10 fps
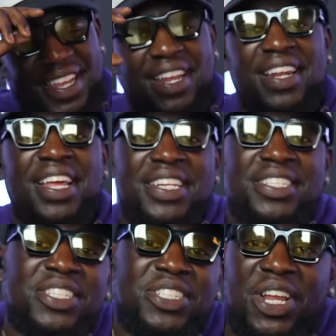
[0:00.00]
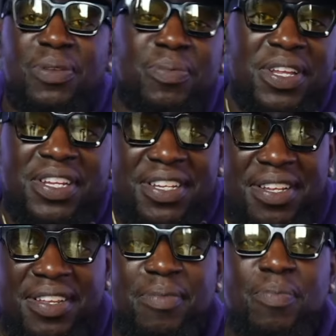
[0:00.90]
Ladies and gentlemen,
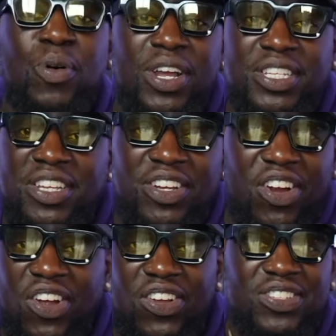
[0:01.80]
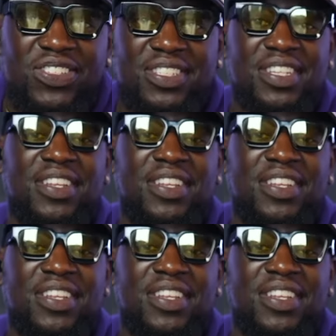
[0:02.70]
boys and girls,